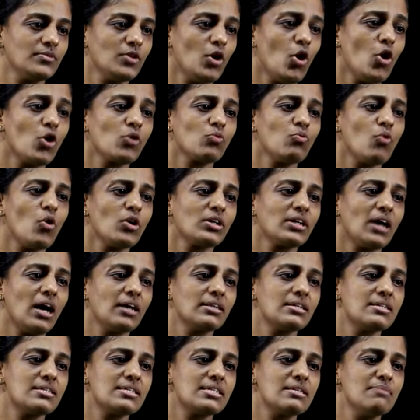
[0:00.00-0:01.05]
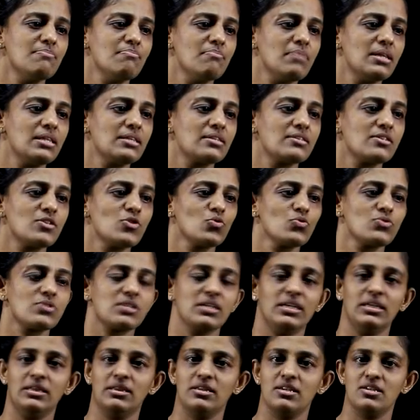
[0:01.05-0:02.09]
or what are the symbols
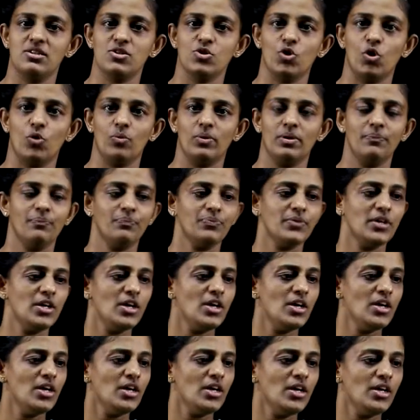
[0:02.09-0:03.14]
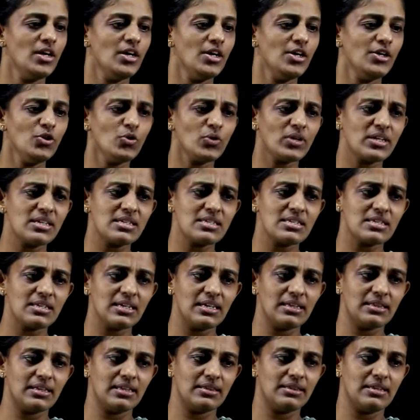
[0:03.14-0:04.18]
used in this novel? You can
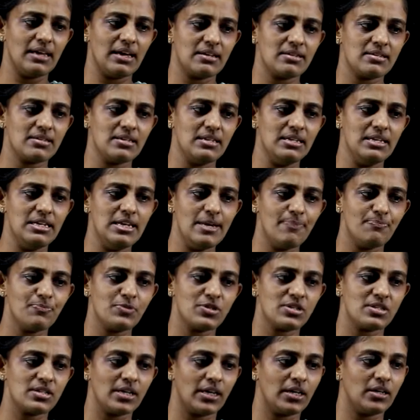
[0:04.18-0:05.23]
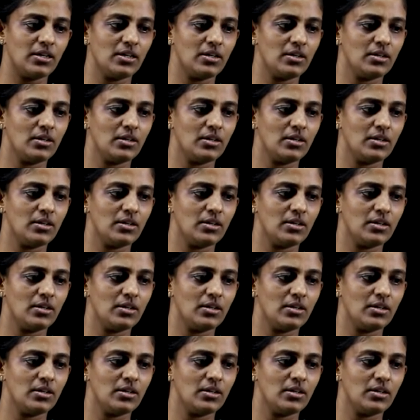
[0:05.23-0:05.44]
see that there is a lipstick,